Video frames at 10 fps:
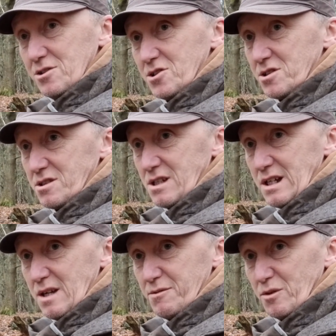just to
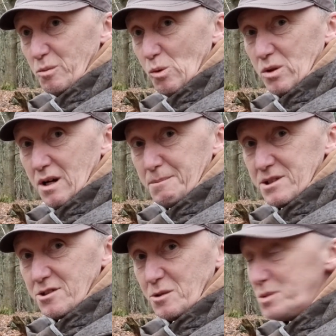take it for a walk up
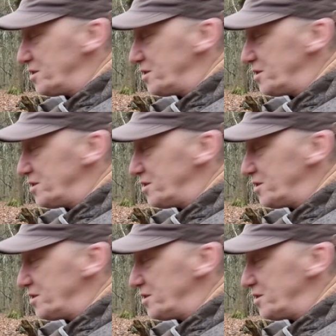into the